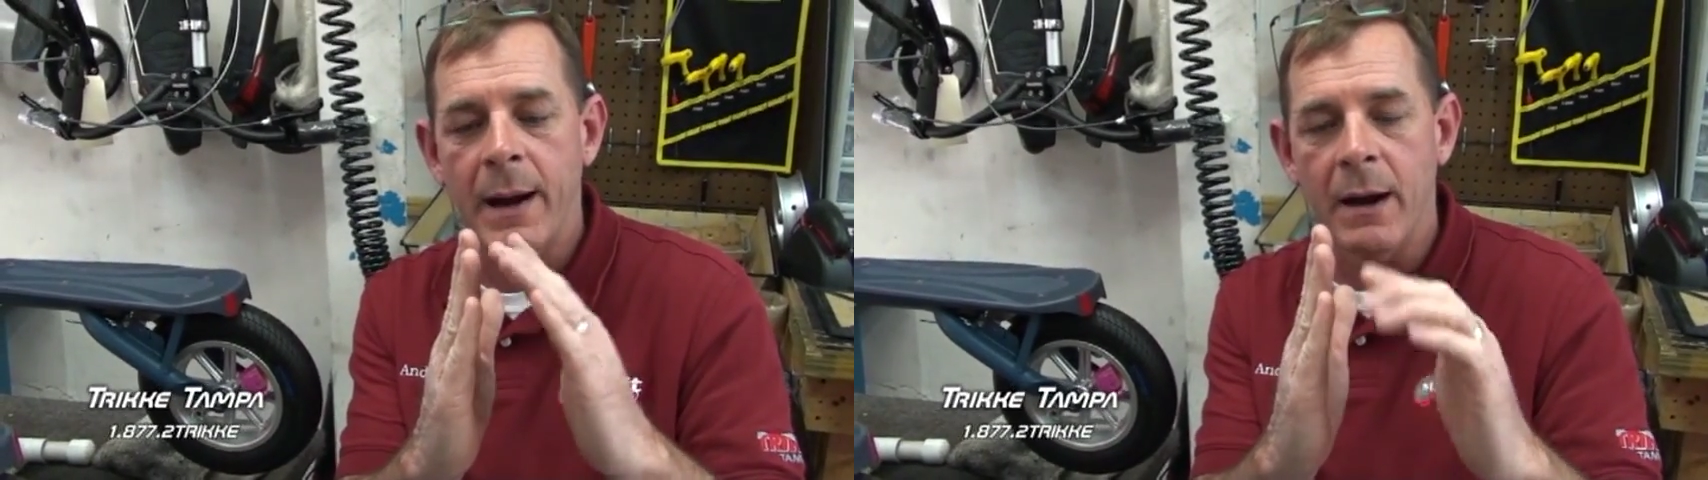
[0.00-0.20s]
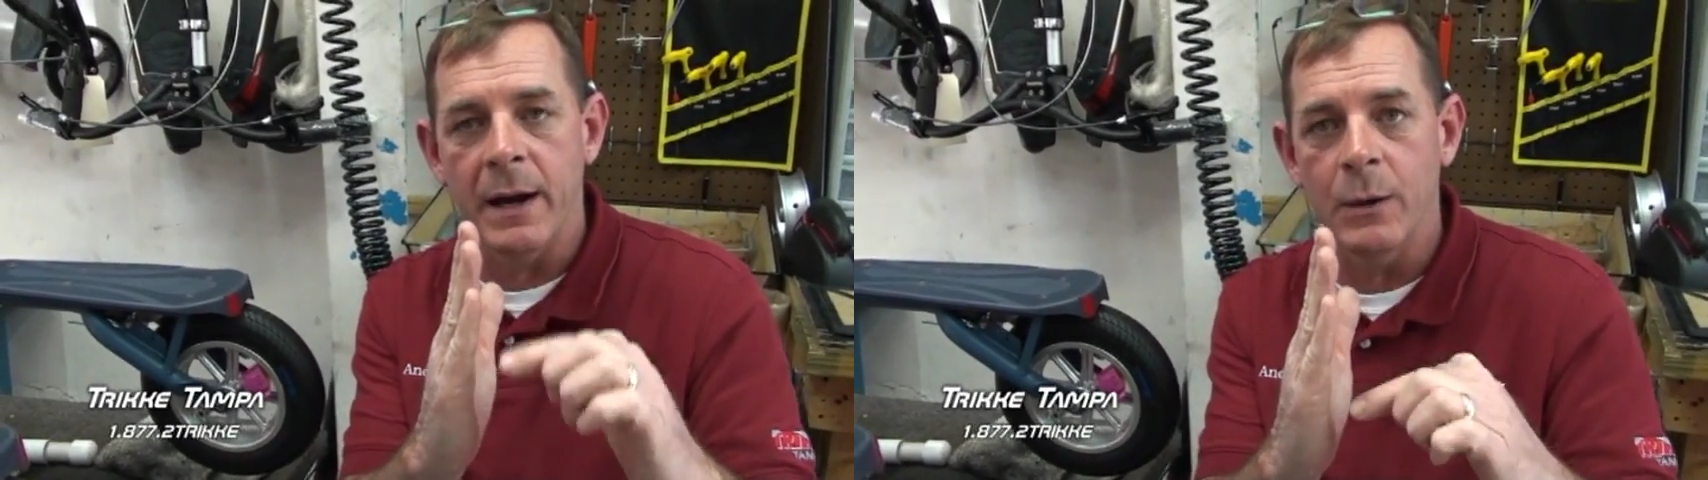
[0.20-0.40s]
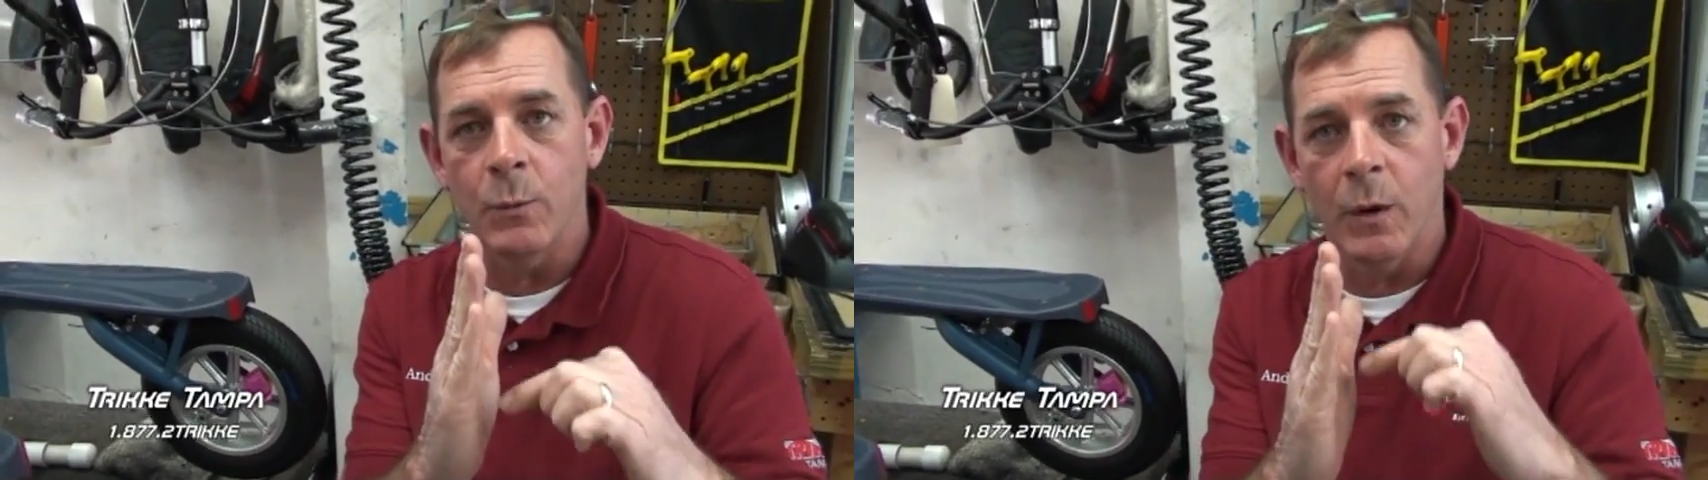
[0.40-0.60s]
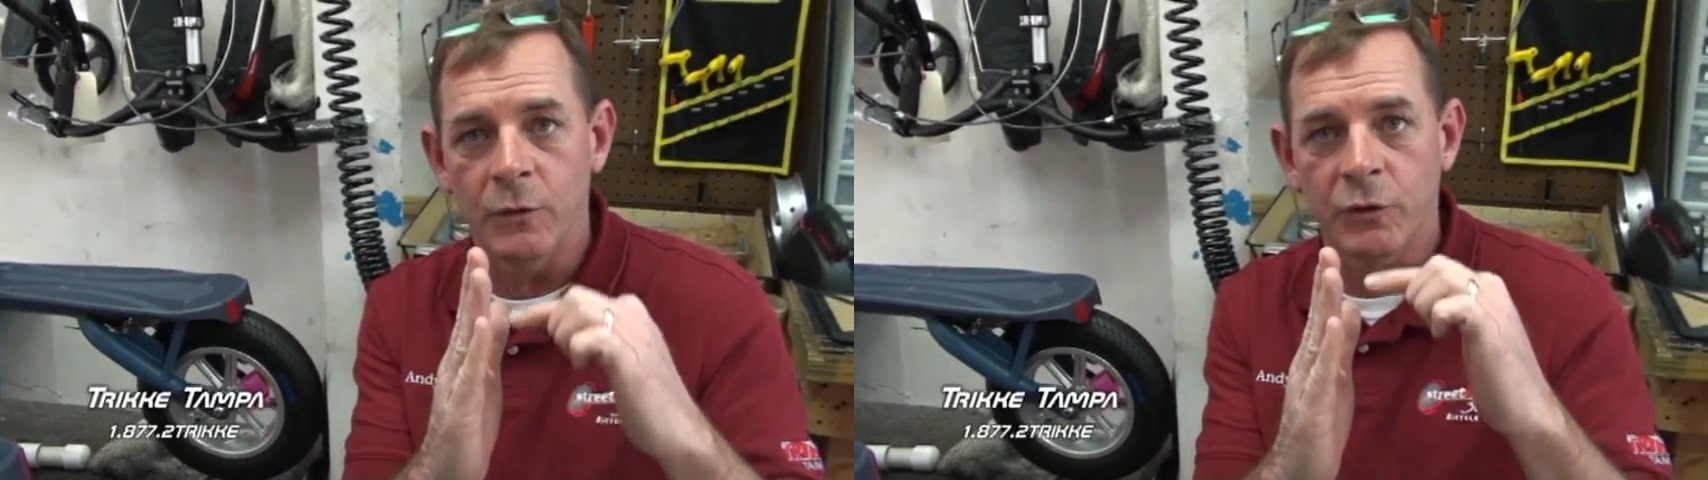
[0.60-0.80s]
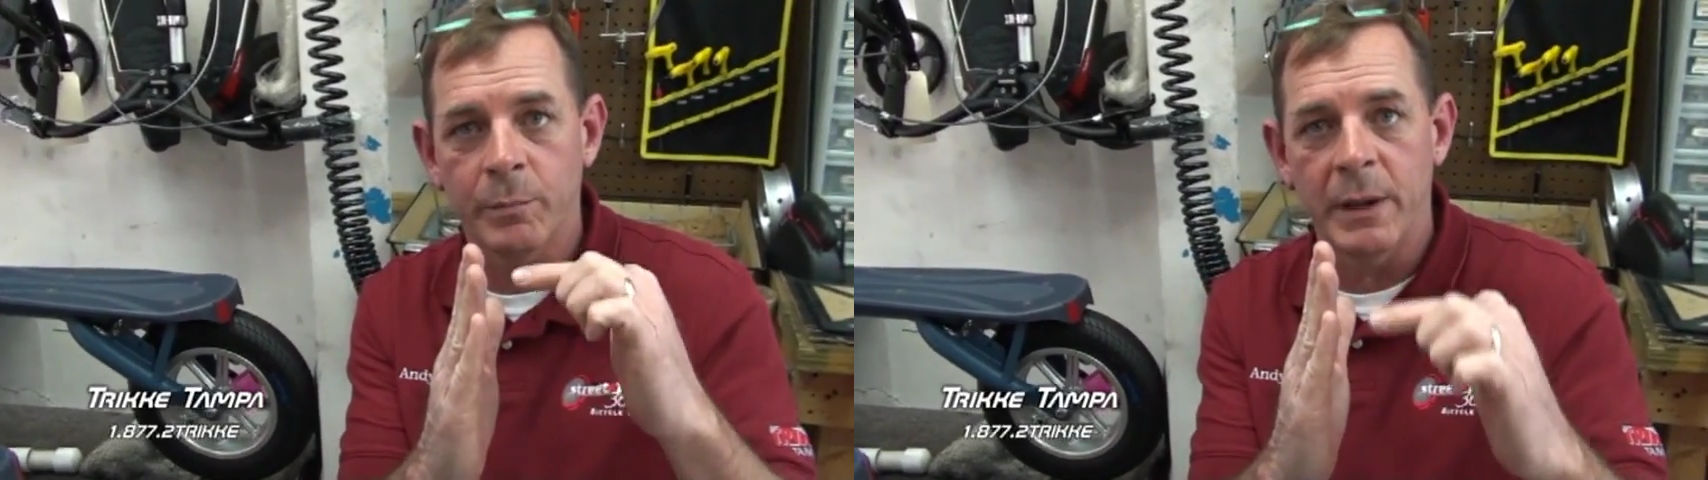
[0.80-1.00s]
bearing
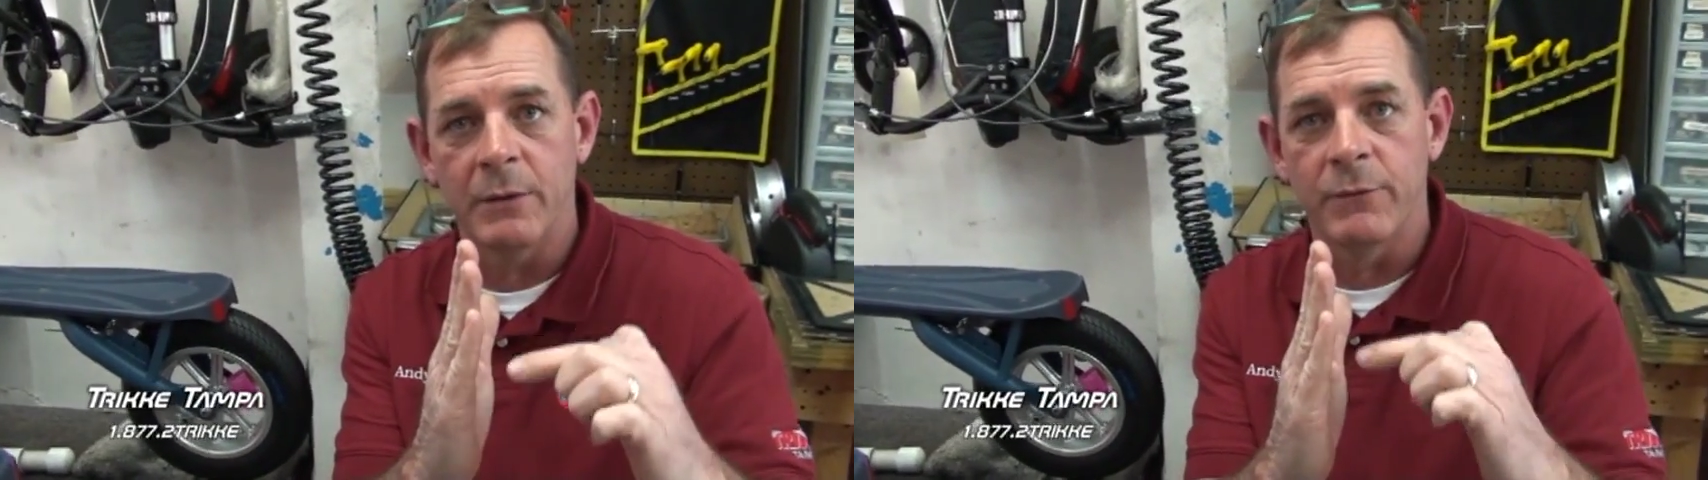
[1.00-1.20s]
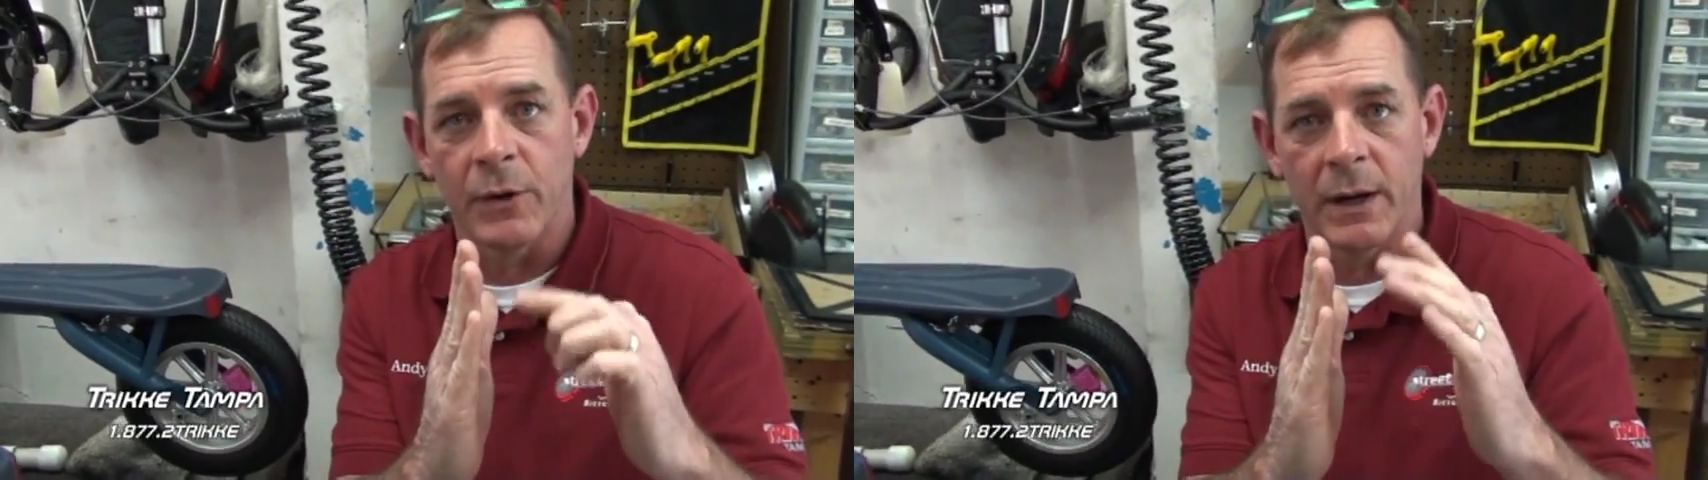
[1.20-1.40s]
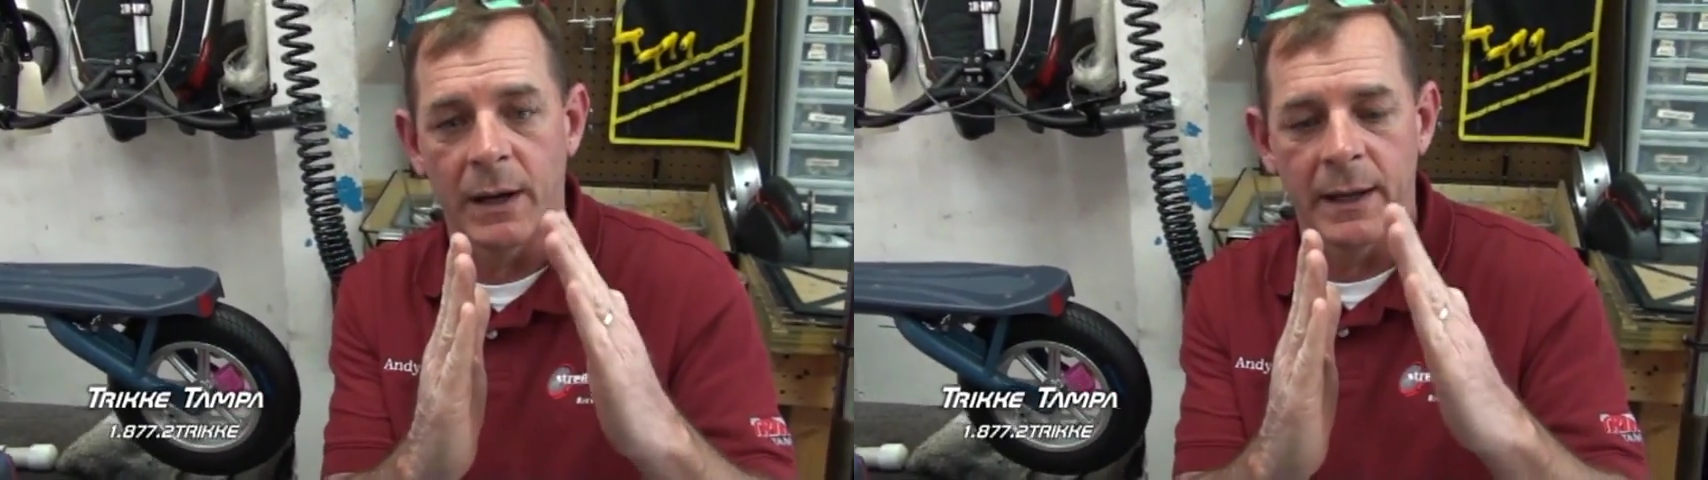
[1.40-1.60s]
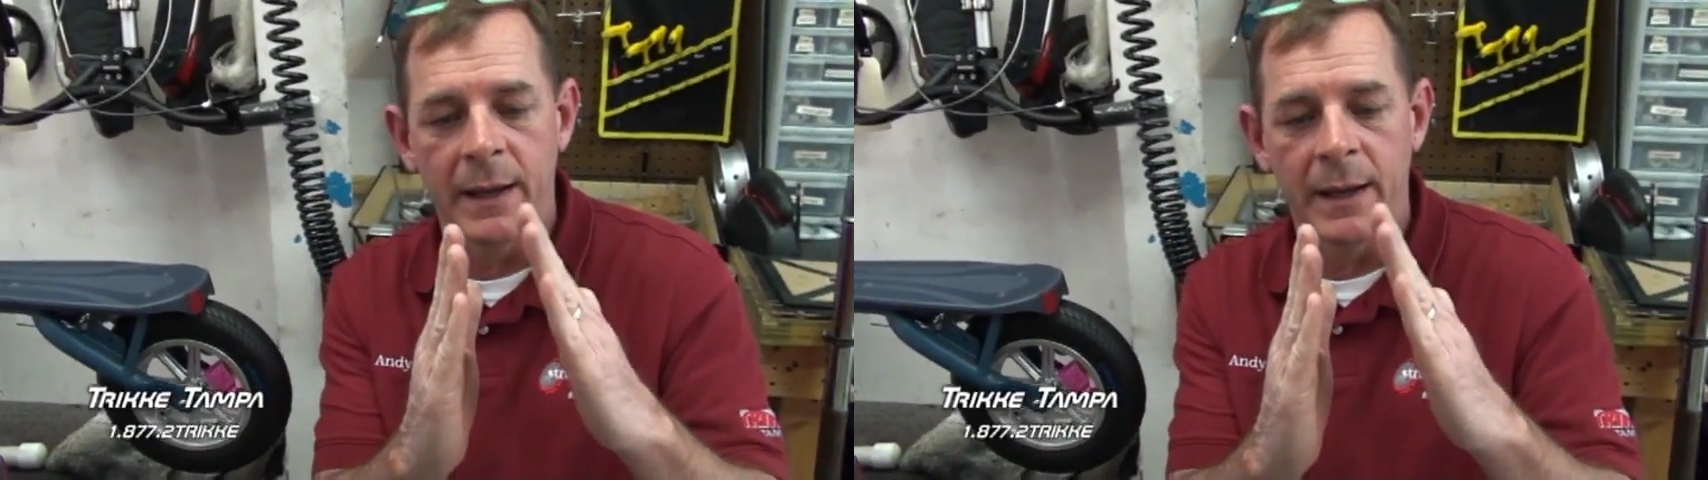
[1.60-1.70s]
won't spin freely,